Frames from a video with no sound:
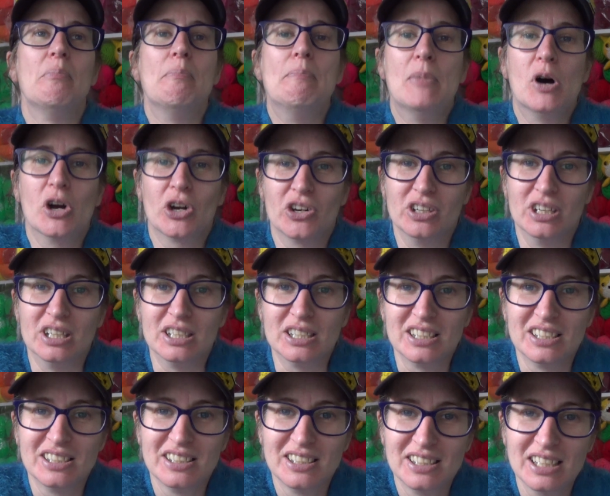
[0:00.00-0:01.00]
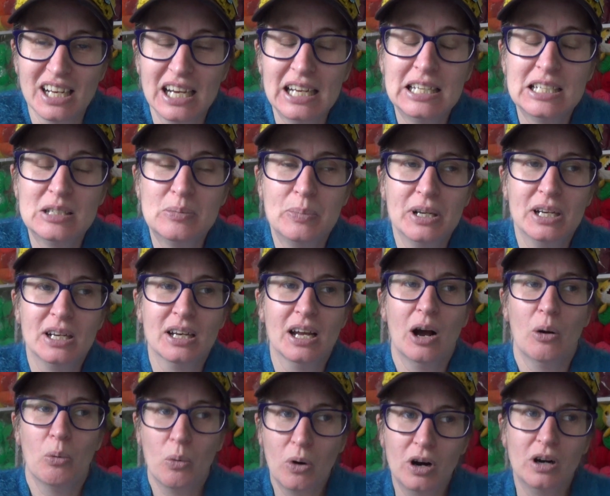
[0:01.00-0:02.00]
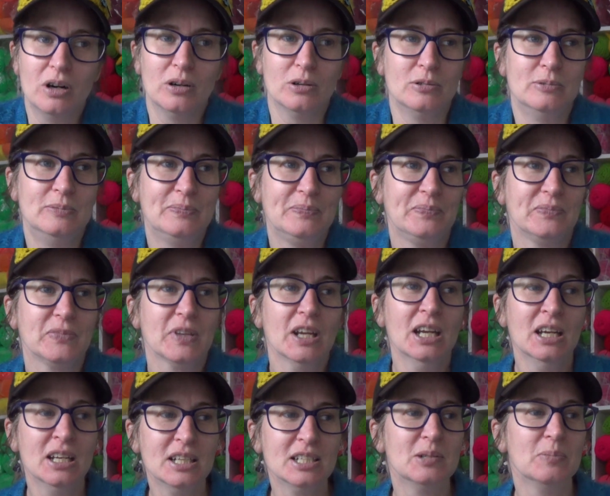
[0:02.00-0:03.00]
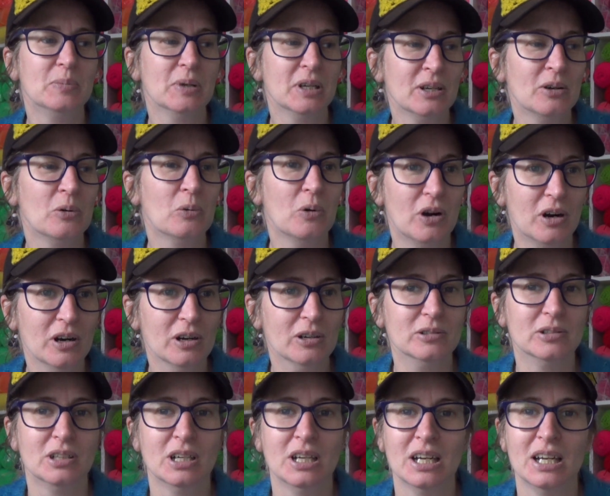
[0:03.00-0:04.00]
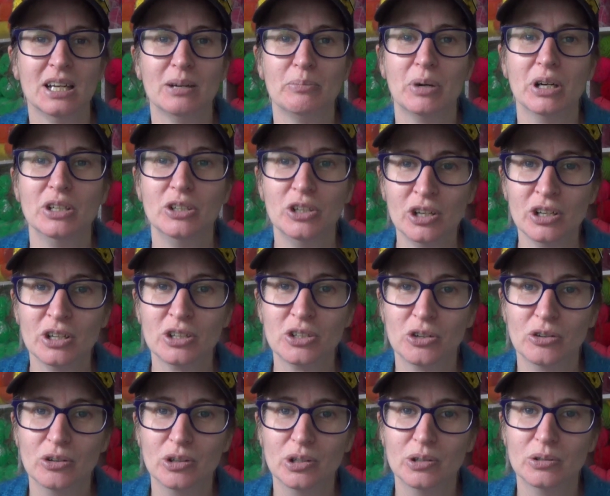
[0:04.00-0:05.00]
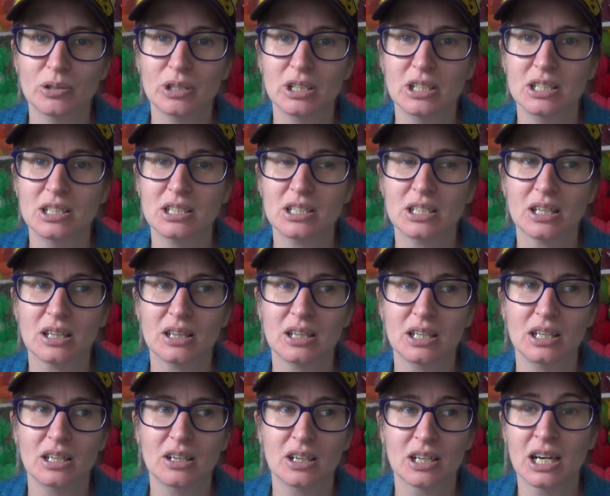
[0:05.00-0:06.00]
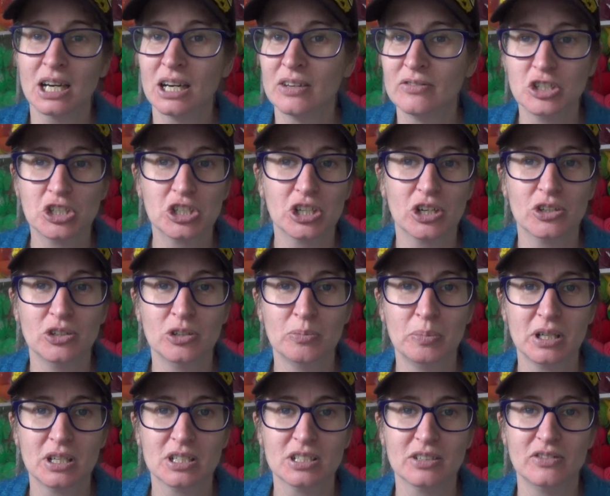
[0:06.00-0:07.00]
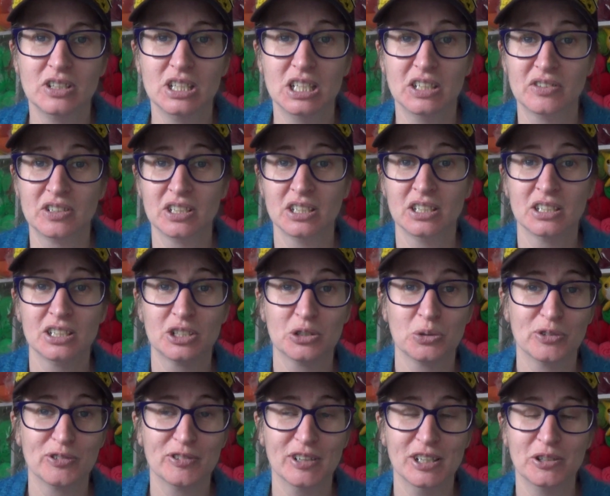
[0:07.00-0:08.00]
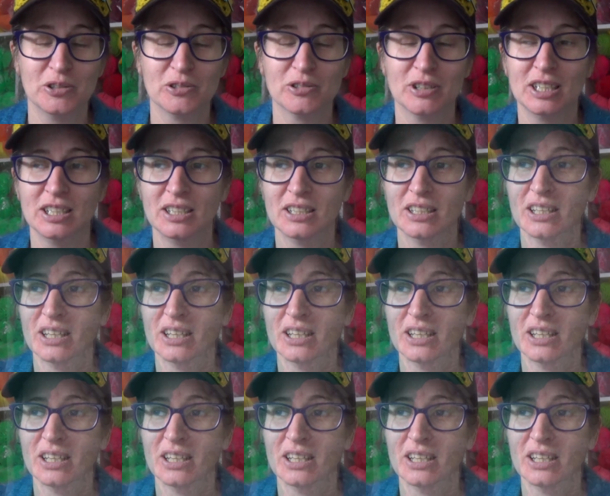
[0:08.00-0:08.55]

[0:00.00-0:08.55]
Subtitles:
My goodness. It has been a while. It has been a while. My new tutorial is I can't even show you because I've gifted it to a friend already.